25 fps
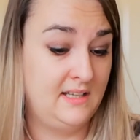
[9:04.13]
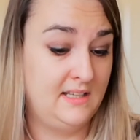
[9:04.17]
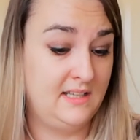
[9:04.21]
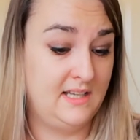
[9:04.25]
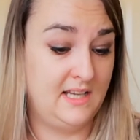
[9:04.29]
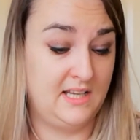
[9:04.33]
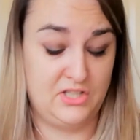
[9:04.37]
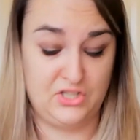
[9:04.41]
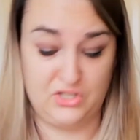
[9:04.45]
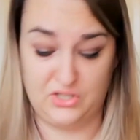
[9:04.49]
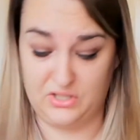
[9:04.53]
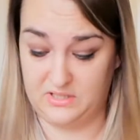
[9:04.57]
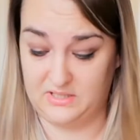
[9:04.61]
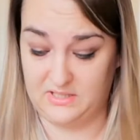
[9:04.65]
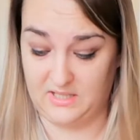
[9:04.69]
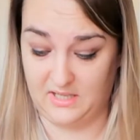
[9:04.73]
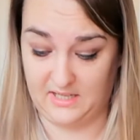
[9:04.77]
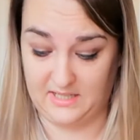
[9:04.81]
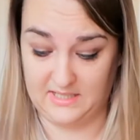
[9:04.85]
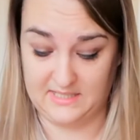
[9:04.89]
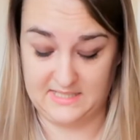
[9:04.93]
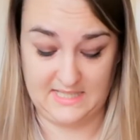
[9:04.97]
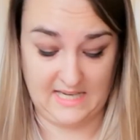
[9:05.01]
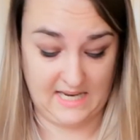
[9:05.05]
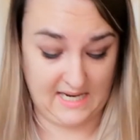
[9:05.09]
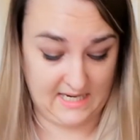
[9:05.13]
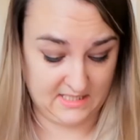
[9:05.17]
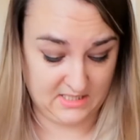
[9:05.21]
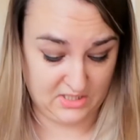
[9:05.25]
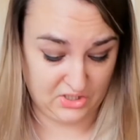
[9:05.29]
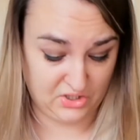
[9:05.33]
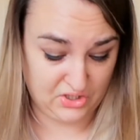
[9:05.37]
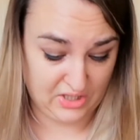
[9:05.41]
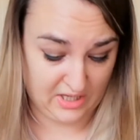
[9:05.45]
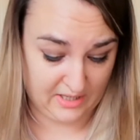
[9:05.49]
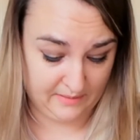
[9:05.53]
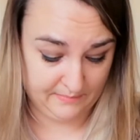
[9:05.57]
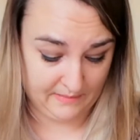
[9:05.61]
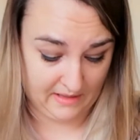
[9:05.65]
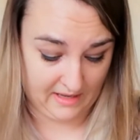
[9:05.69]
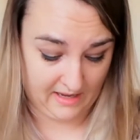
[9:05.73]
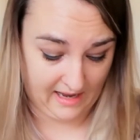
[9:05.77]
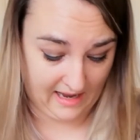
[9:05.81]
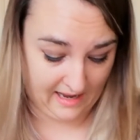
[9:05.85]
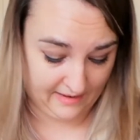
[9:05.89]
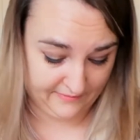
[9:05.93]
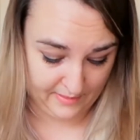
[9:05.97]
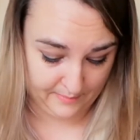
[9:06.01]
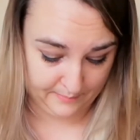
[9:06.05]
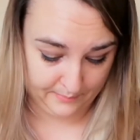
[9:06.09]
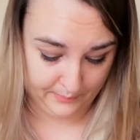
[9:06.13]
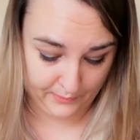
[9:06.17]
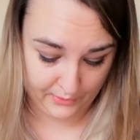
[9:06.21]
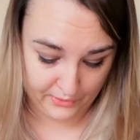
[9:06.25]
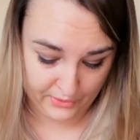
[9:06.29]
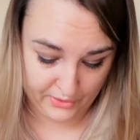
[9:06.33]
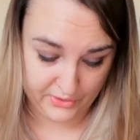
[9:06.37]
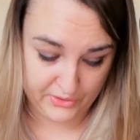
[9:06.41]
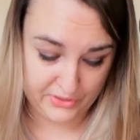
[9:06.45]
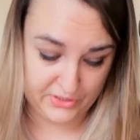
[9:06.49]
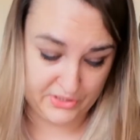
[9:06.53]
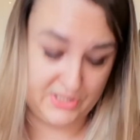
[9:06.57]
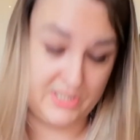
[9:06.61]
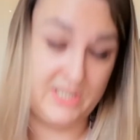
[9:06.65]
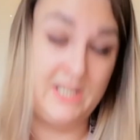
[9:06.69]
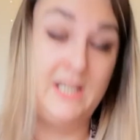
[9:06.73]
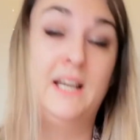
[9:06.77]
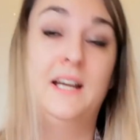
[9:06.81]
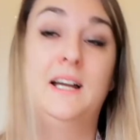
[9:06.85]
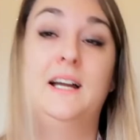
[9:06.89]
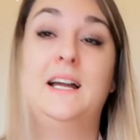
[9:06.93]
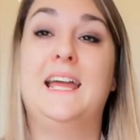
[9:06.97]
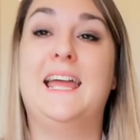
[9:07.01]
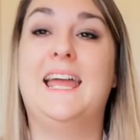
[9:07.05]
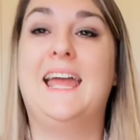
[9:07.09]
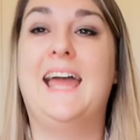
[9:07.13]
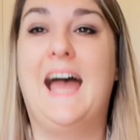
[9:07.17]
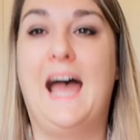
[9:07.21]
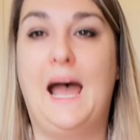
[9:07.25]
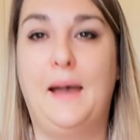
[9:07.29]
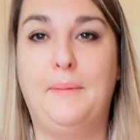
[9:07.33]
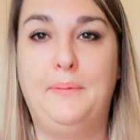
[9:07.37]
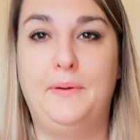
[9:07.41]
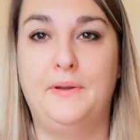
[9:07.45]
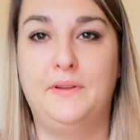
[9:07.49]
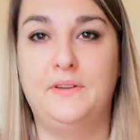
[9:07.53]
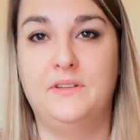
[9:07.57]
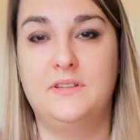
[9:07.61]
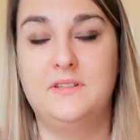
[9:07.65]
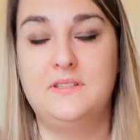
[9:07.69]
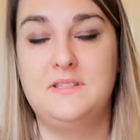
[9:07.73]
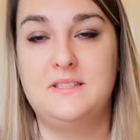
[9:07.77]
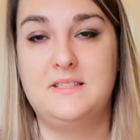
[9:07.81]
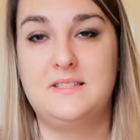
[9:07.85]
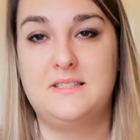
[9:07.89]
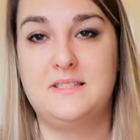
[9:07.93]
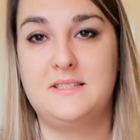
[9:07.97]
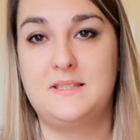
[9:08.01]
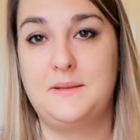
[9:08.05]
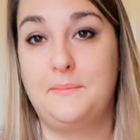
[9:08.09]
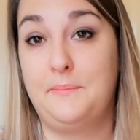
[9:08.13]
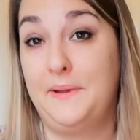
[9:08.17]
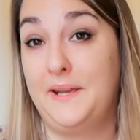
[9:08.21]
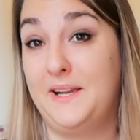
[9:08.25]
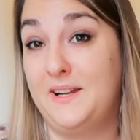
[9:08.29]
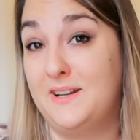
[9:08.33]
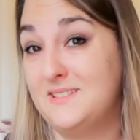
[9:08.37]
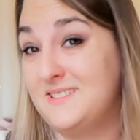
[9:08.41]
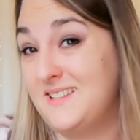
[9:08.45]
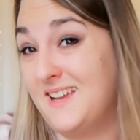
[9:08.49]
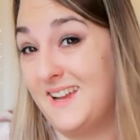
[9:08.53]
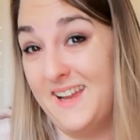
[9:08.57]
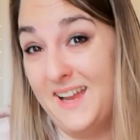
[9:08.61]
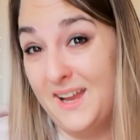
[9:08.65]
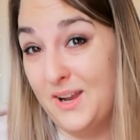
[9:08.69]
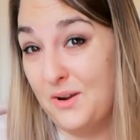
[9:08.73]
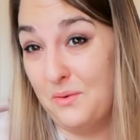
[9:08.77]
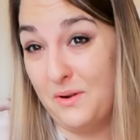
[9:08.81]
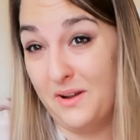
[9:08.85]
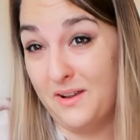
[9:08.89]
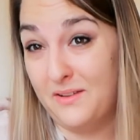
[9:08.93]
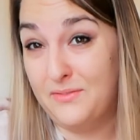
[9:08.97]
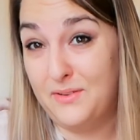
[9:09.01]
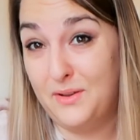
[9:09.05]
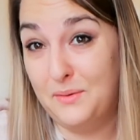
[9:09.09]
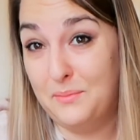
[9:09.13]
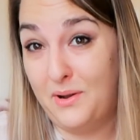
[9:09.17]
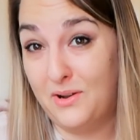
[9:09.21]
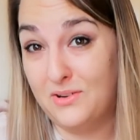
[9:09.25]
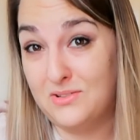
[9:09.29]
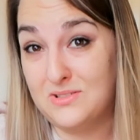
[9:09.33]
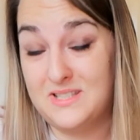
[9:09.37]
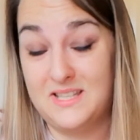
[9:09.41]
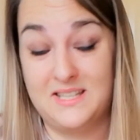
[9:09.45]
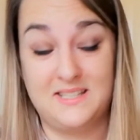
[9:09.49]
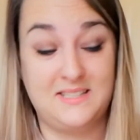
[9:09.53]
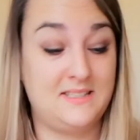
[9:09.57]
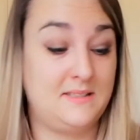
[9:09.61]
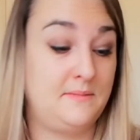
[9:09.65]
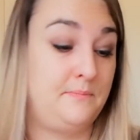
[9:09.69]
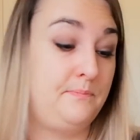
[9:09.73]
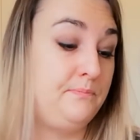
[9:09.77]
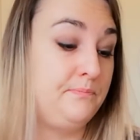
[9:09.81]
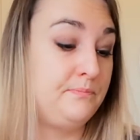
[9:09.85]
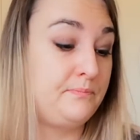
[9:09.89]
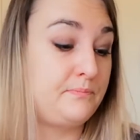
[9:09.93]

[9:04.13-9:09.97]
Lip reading: It's just, like I say, it's a shame that I have it, but it happens because I get quite a few boxes.